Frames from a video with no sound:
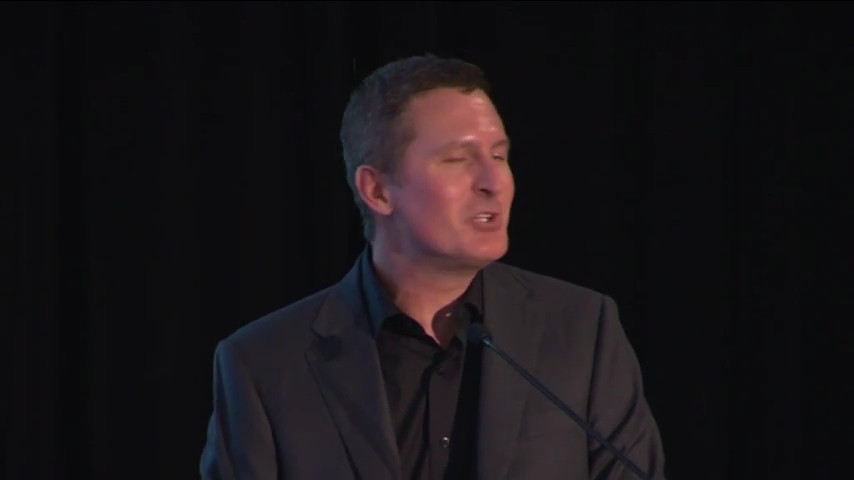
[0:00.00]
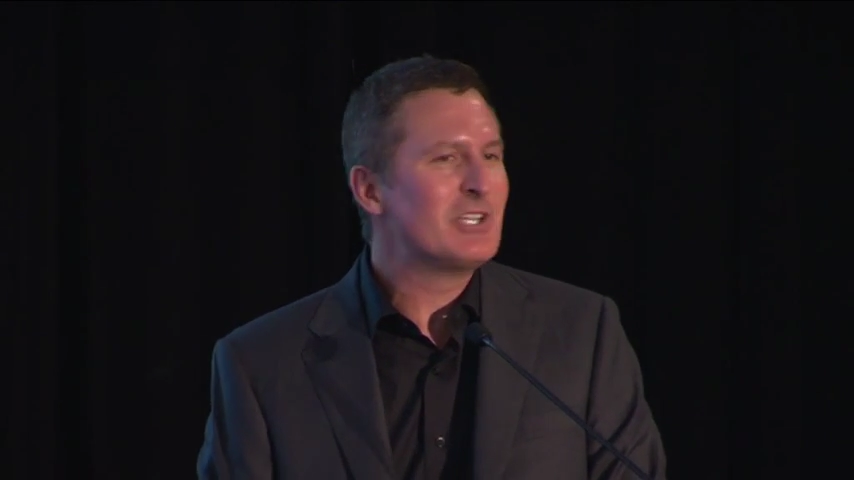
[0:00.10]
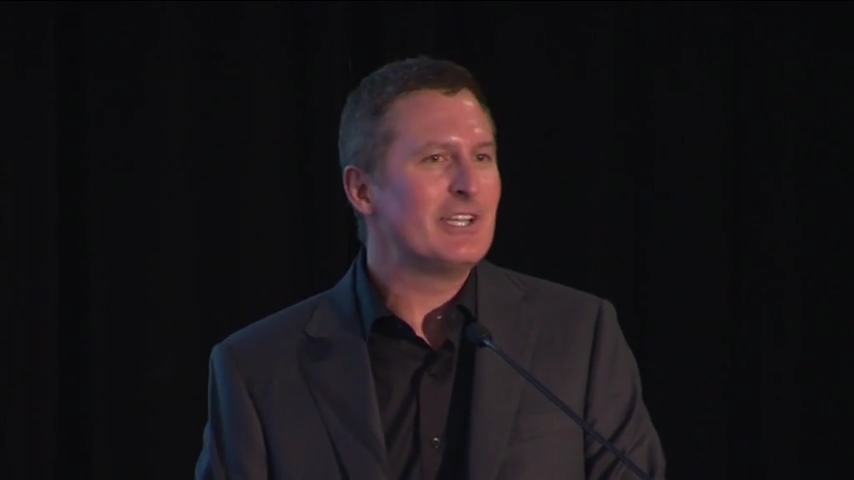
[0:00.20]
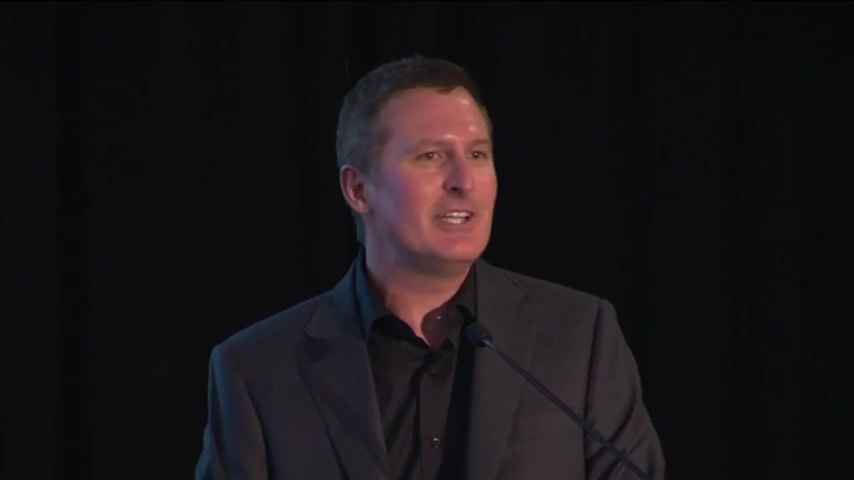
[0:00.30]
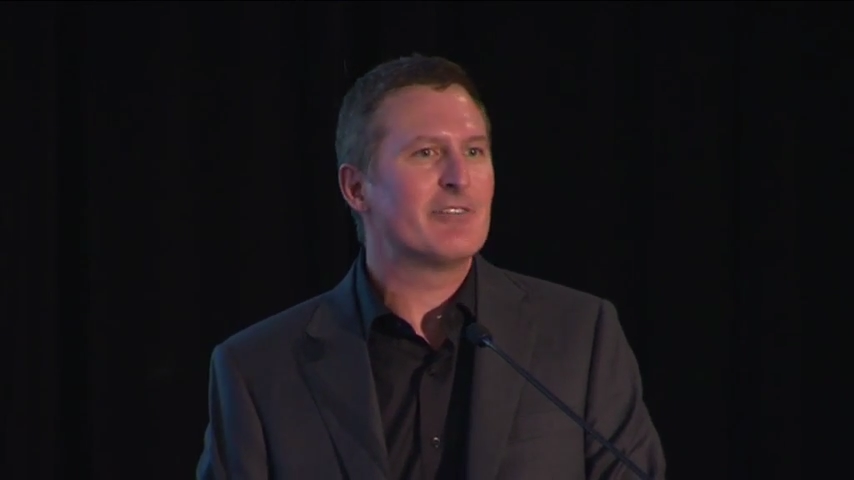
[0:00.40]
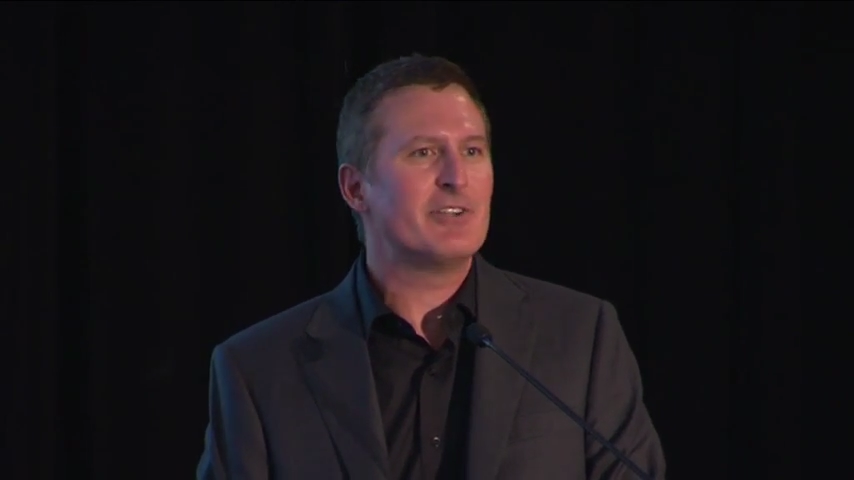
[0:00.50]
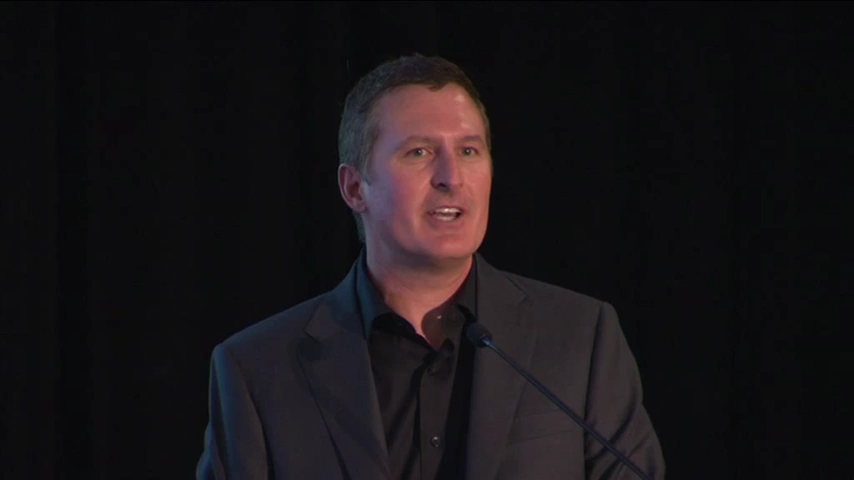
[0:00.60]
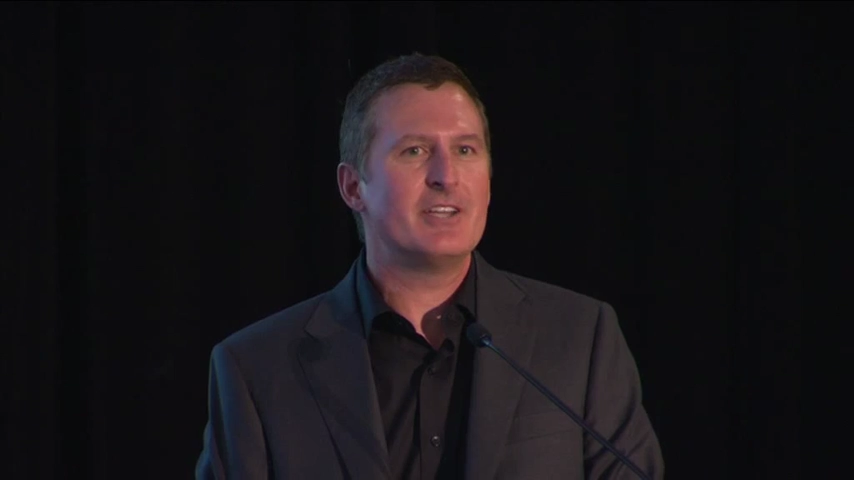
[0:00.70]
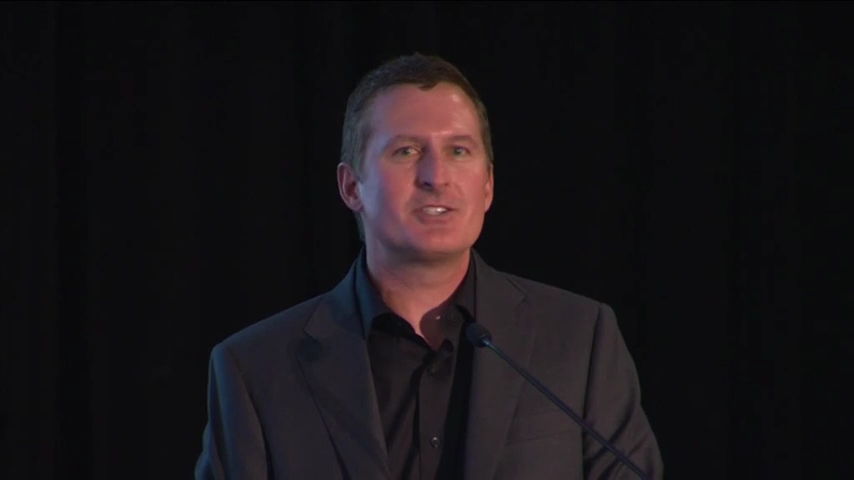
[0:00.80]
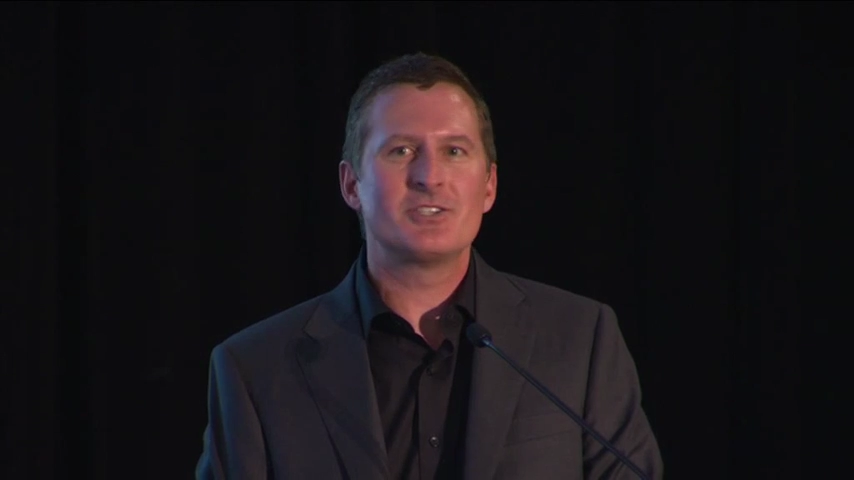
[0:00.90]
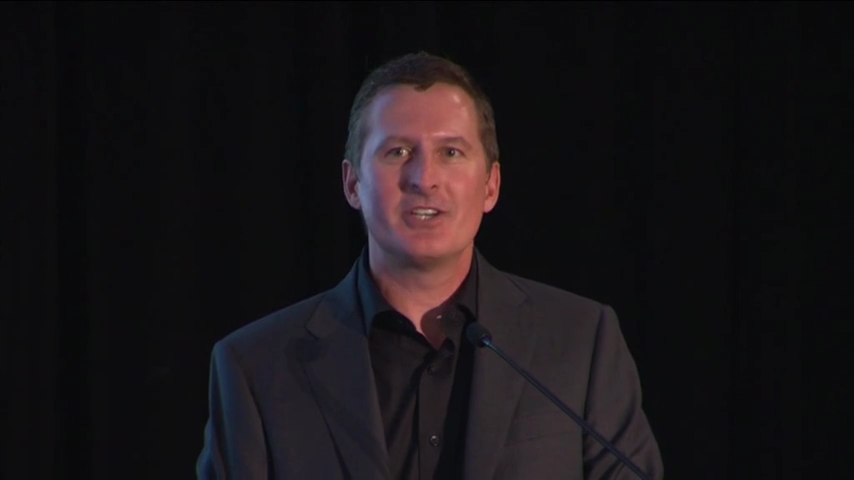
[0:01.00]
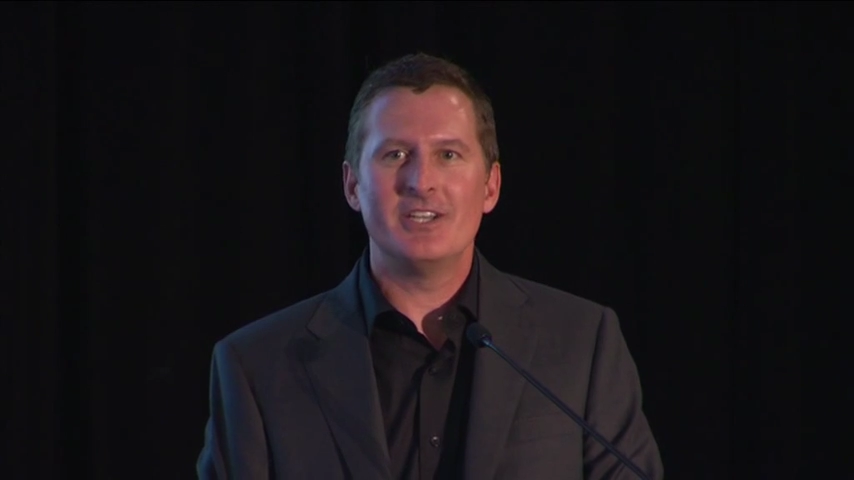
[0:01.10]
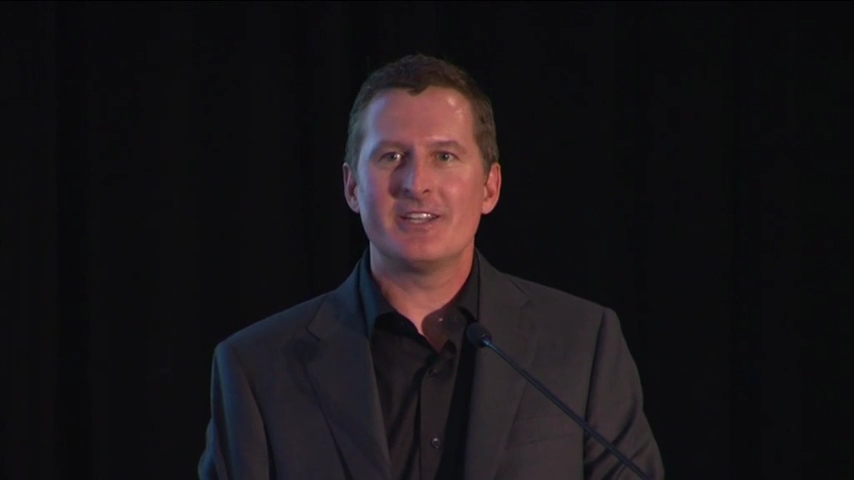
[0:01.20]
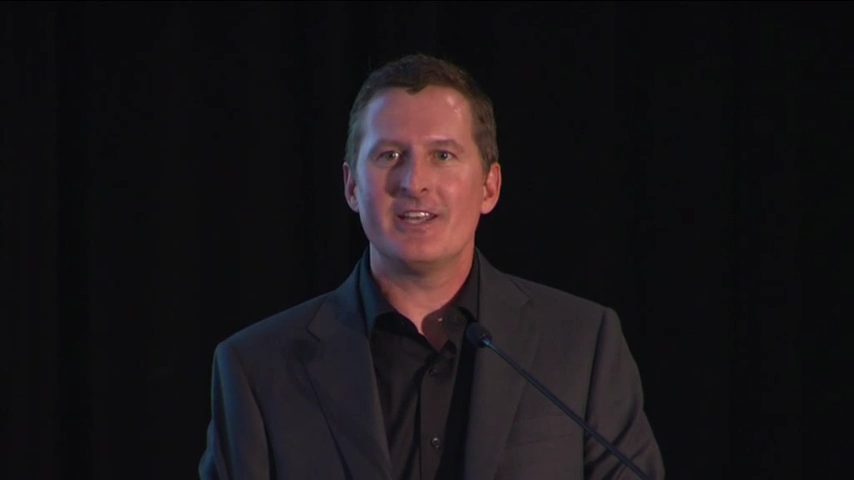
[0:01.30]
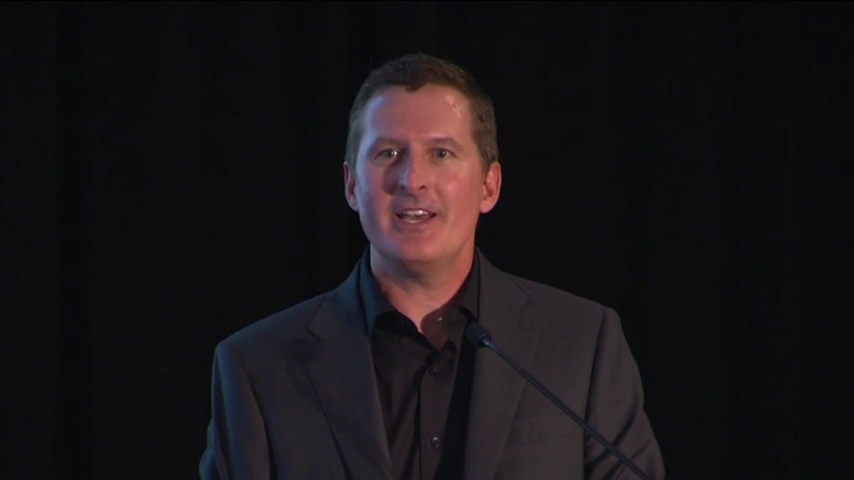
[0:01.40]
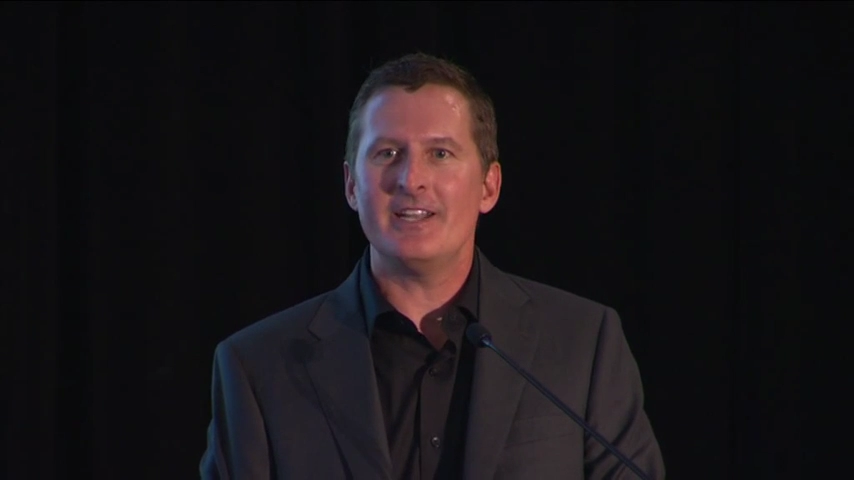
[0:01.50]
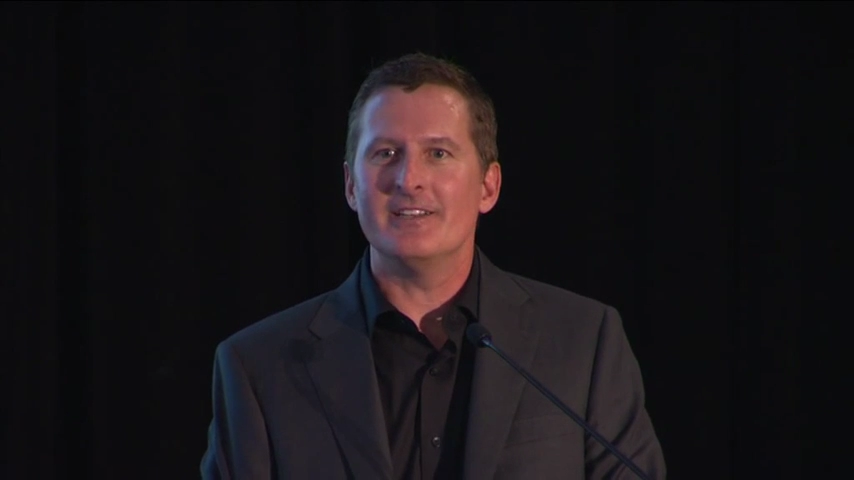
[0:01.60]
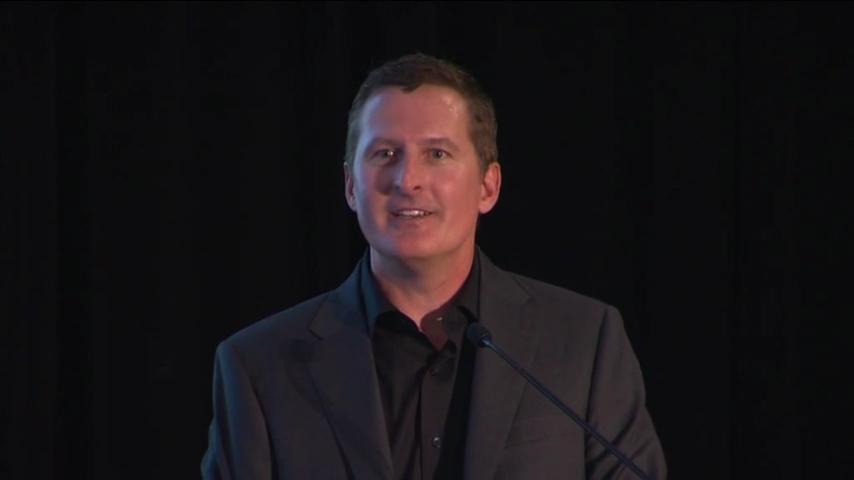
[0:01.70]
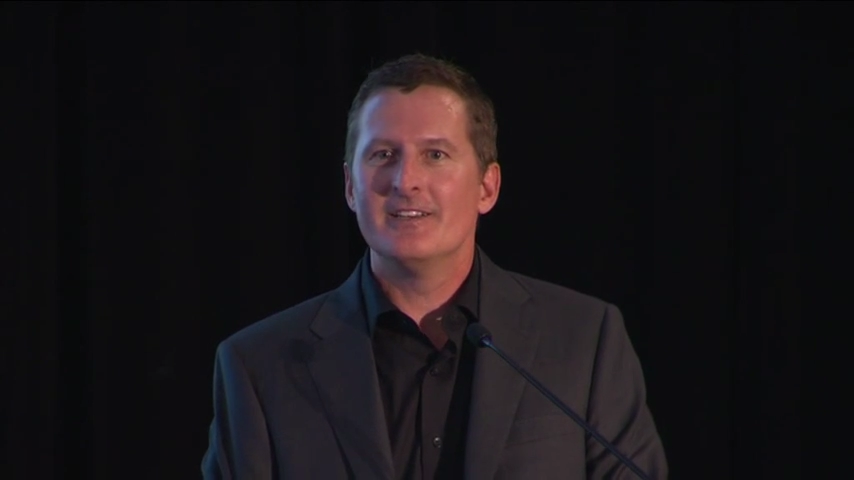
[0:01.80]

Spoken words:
delete every day just looking at the heading